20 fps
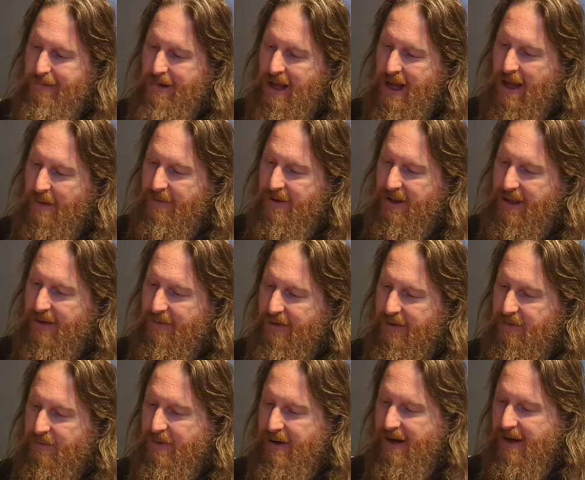I'm gonna give
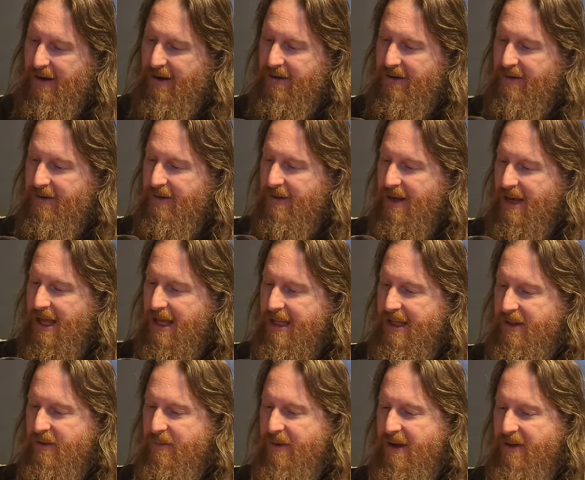this beer, I
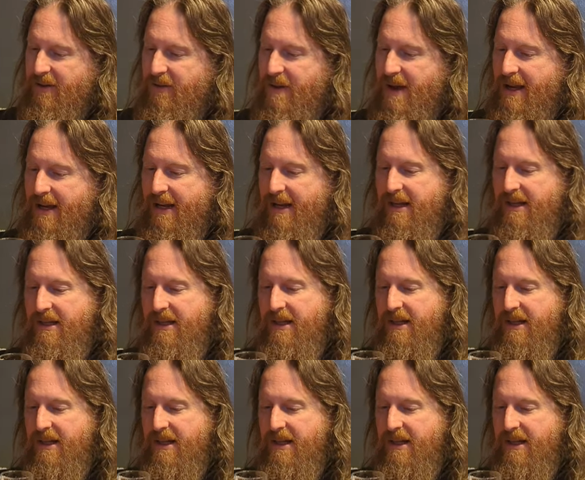think this beer is about a